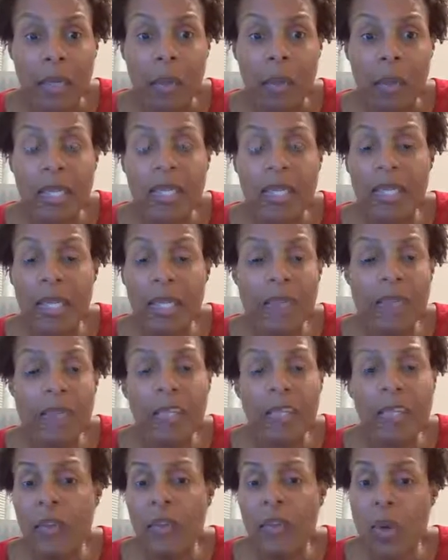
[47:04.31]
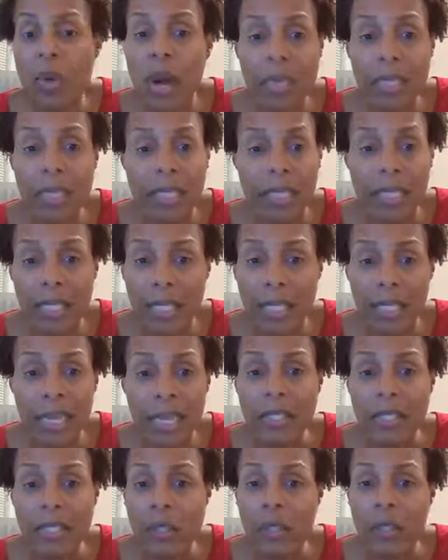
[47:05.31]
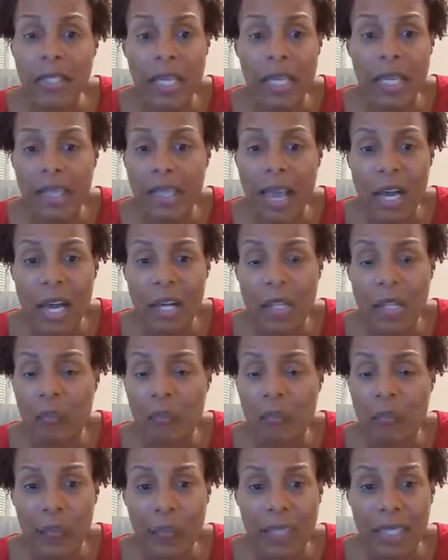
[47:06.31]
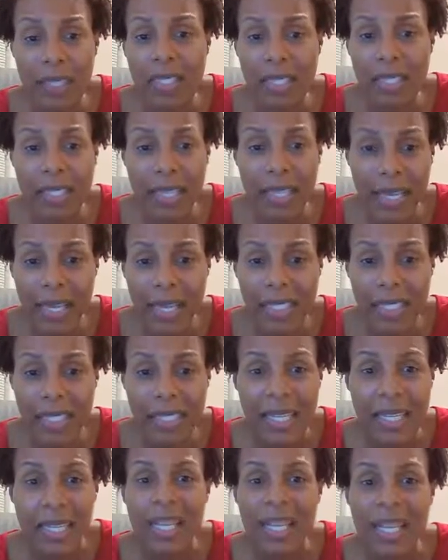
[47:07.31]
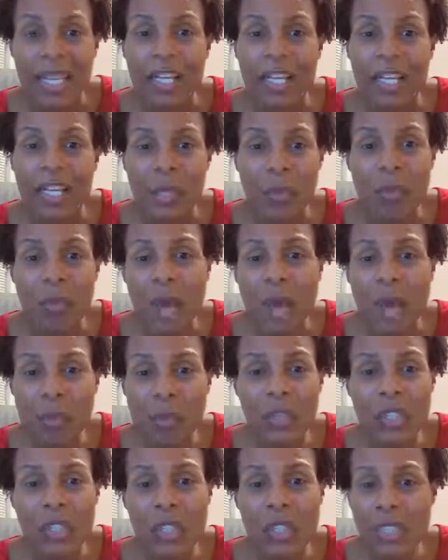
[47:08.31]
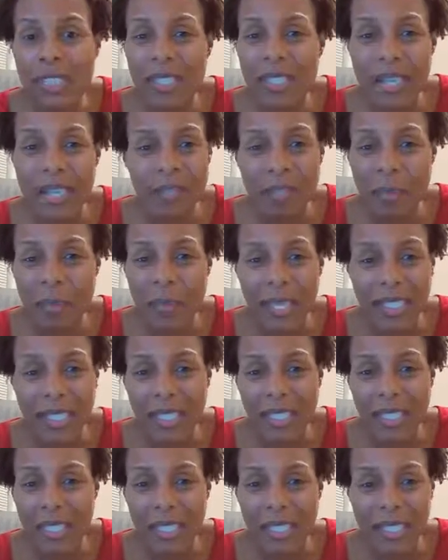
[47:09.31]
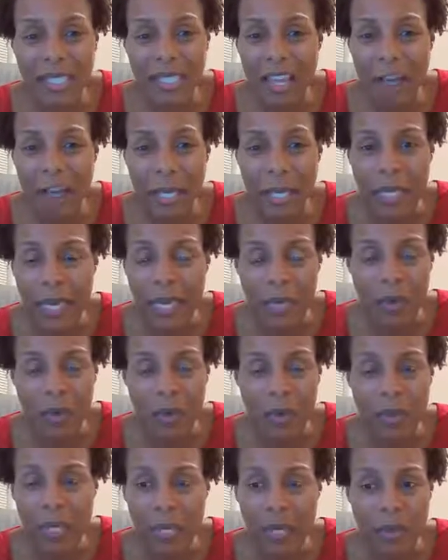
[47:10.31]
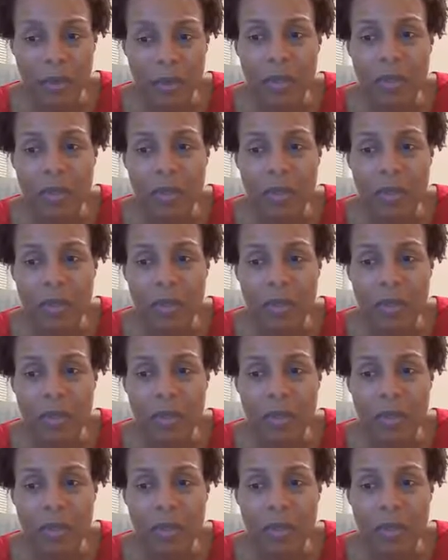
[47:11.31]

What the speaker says: because even if you are sick and you stay in the house for 14 days, you probably just saved somebody else's life by not going out.